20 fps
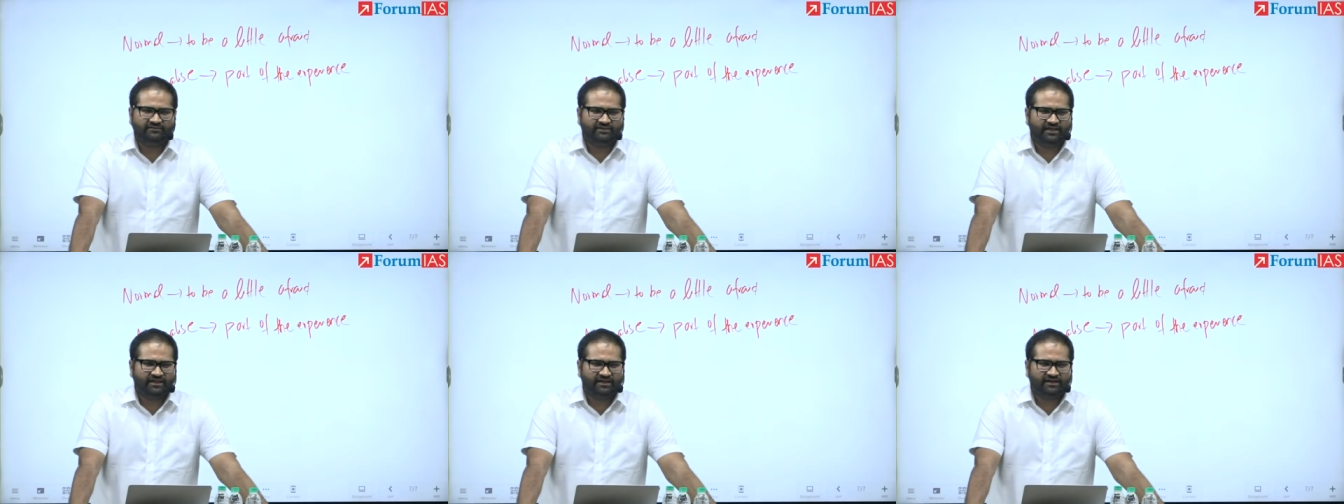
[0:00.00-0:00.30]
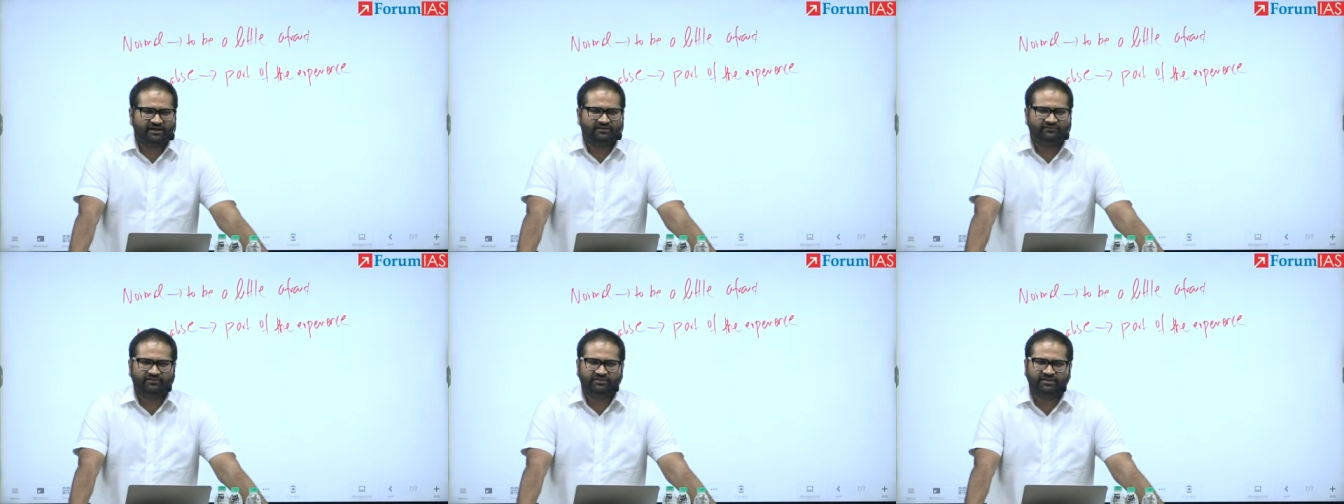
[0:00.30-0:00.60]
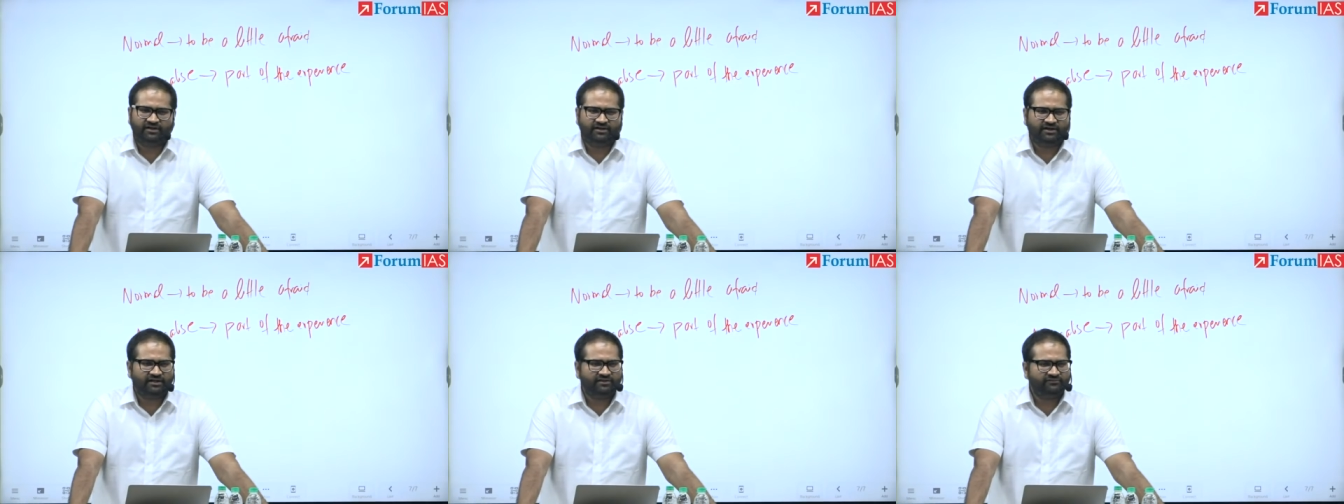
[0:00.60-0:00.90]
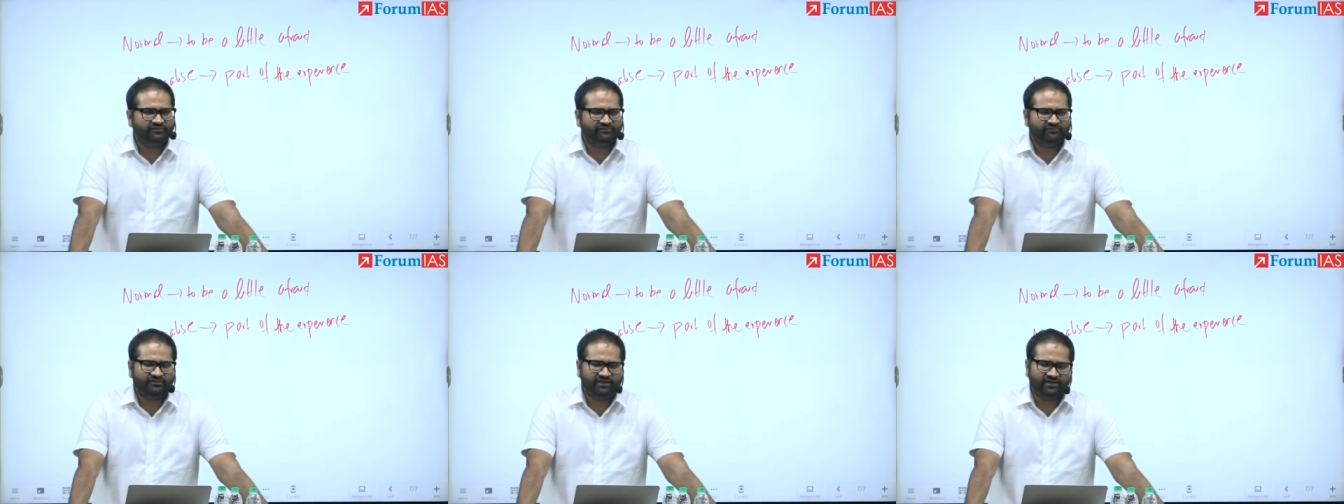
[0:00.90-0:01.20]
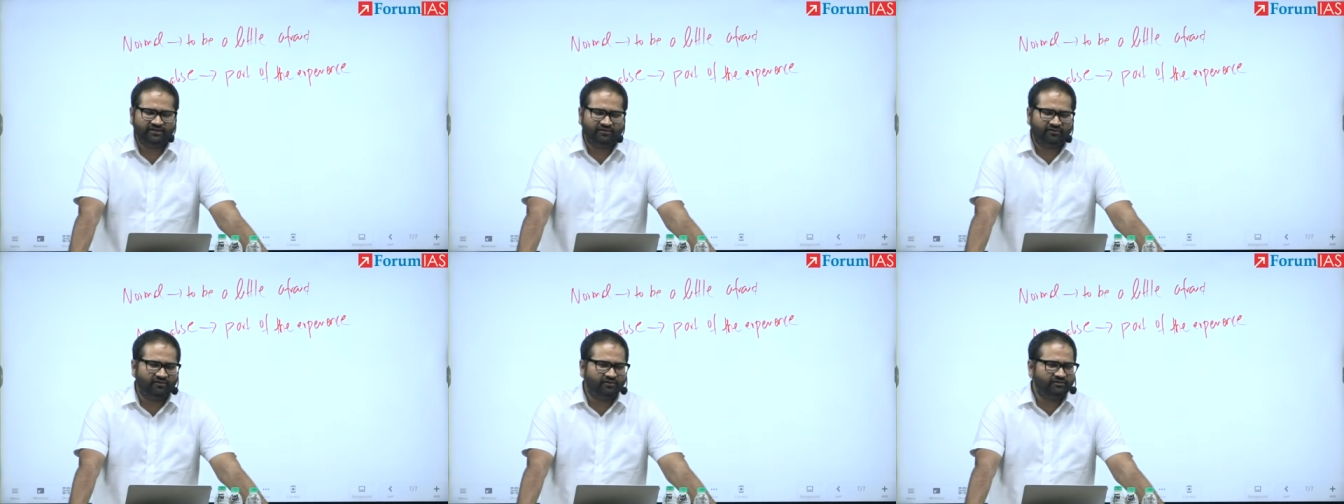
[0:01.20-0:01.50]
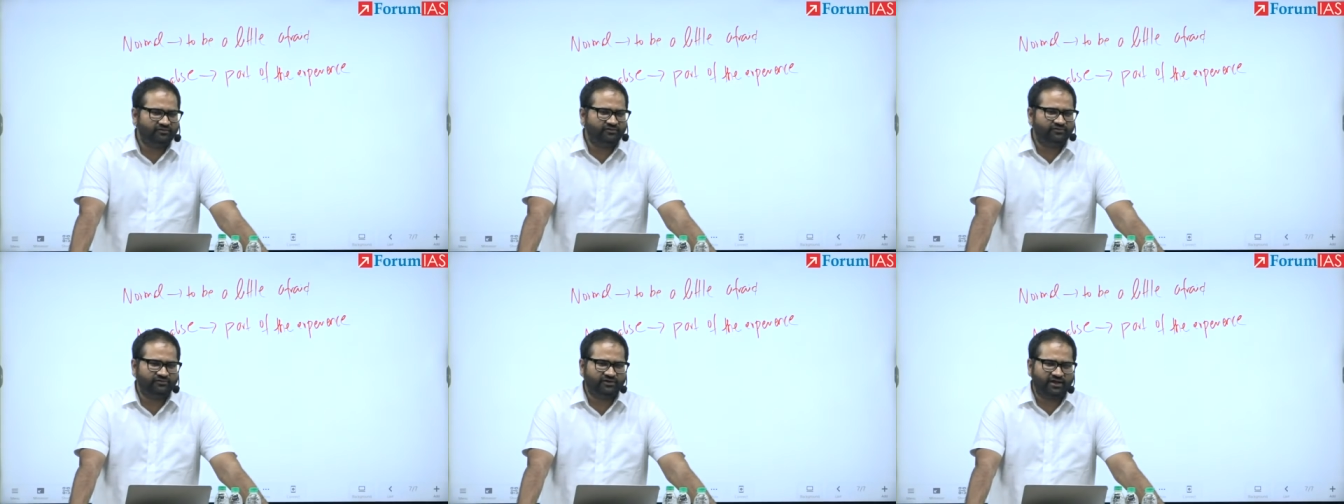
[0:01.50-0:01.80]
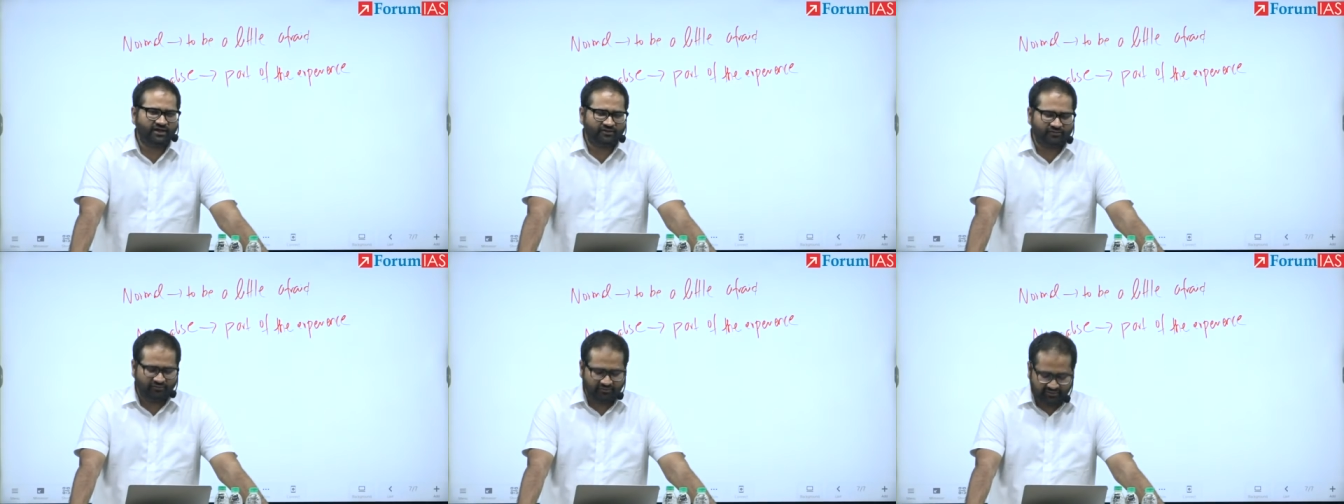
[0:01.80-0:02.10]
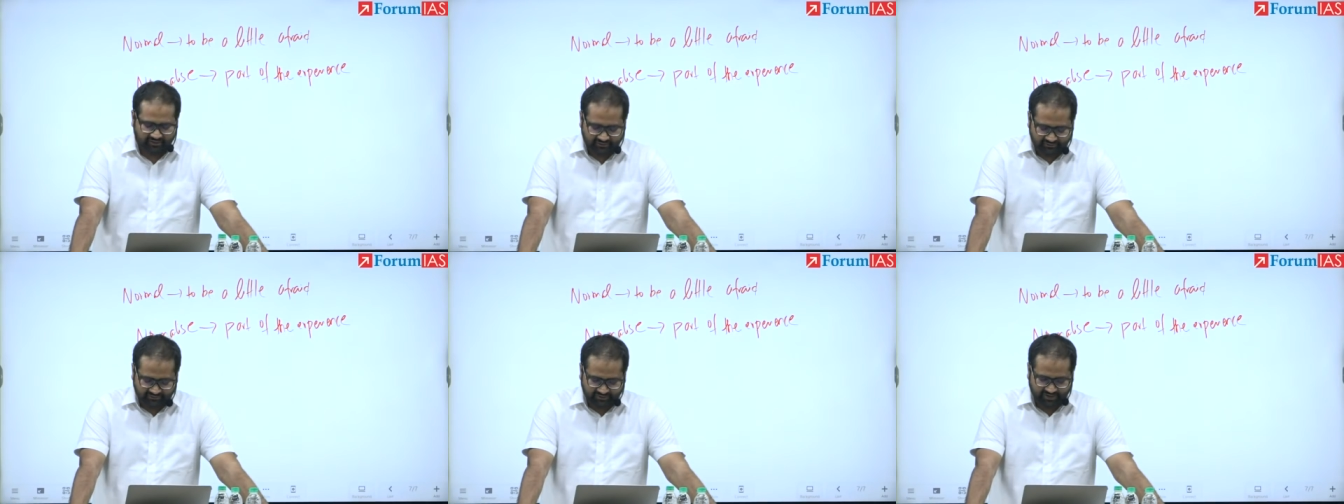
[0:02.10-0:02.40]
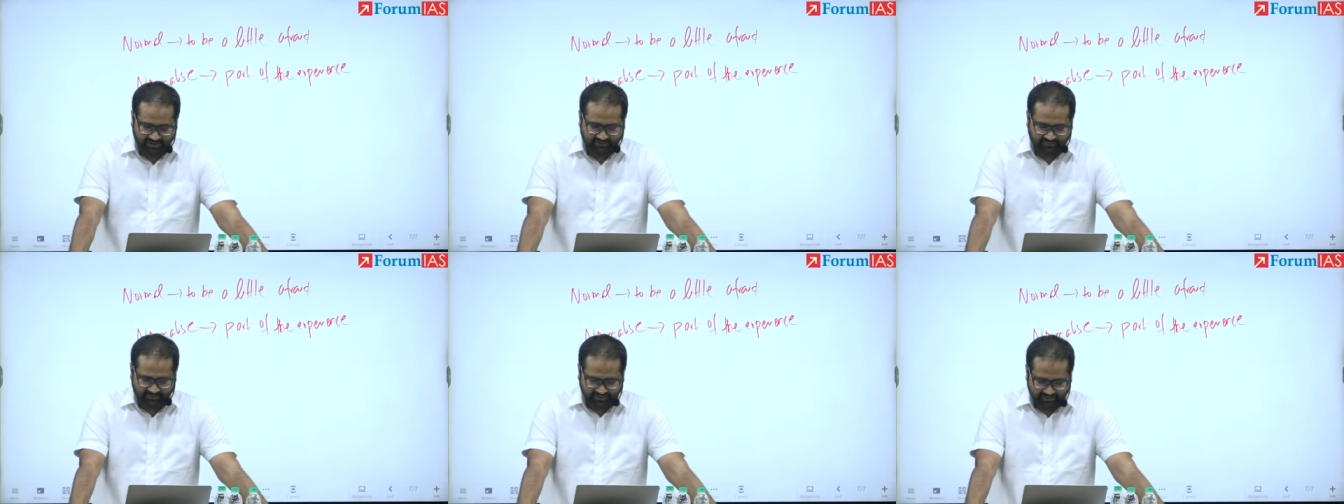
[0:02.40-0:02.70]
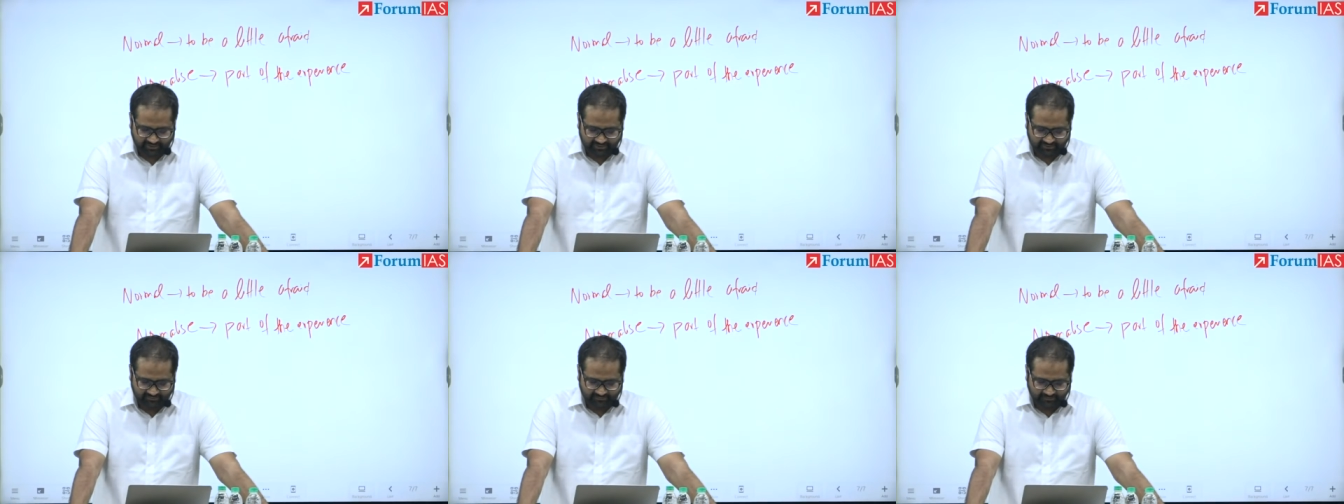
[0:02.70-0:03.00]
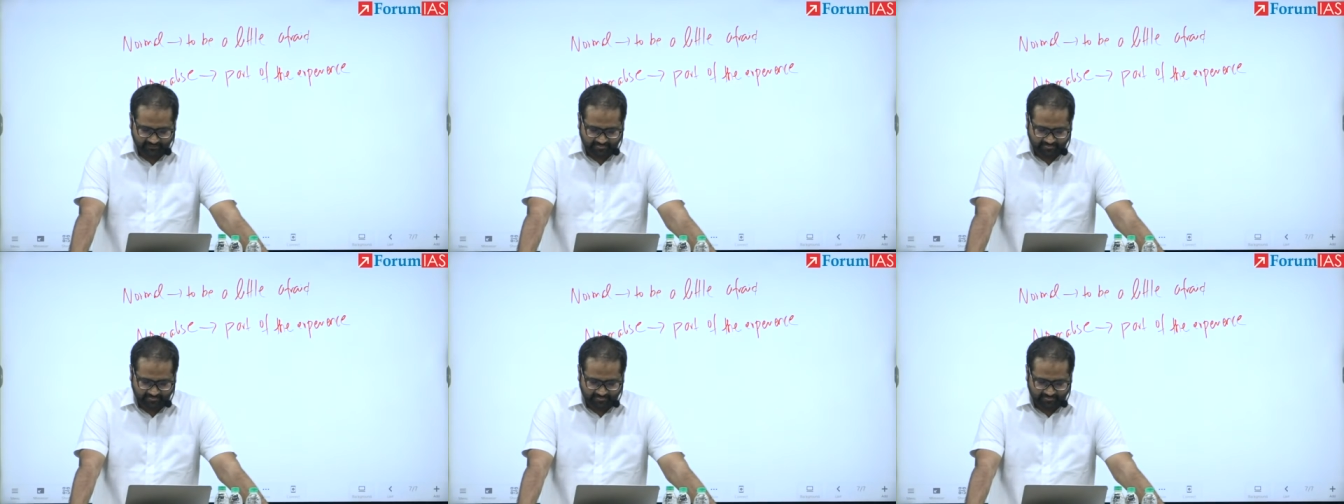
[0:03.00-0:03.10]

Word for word: rank 11, 13, 15, all those rank holders came here.